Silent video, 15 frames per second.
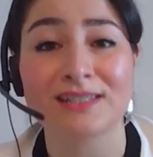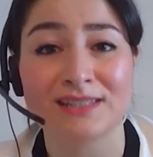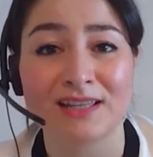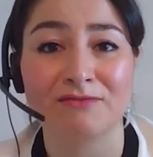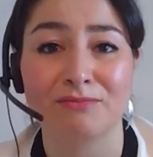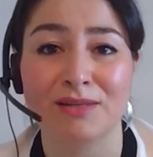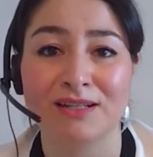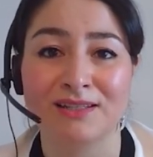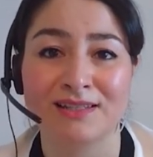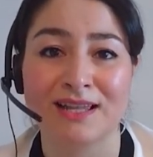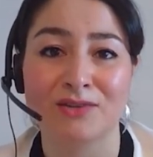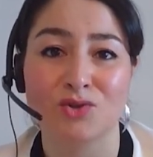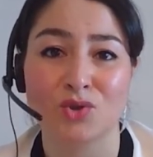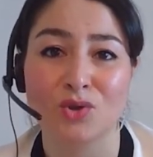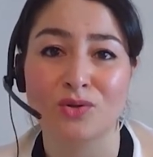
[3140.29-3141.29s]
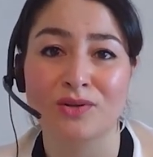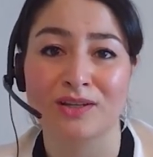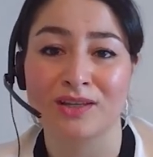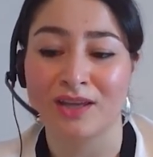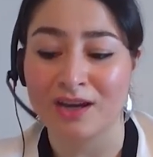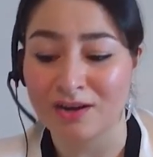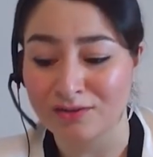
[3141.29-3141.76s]
they've been essential and
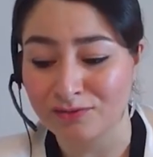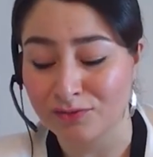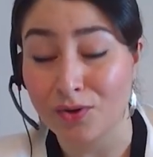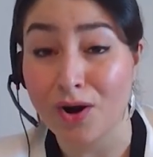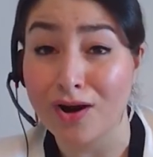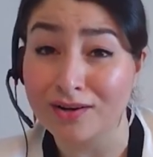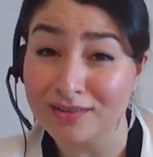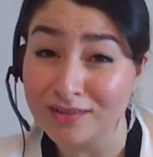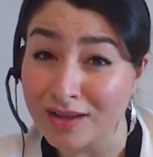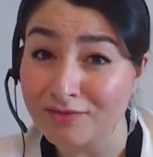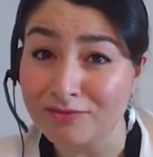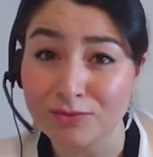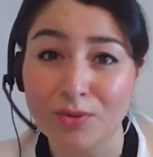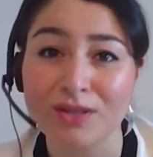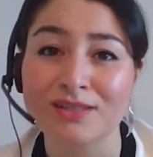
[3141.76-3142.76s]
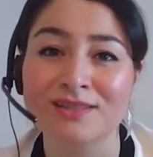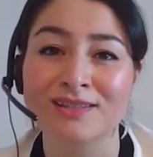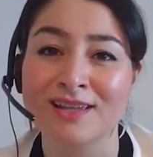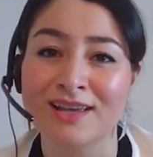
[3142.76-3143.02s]
cared for our loved ones,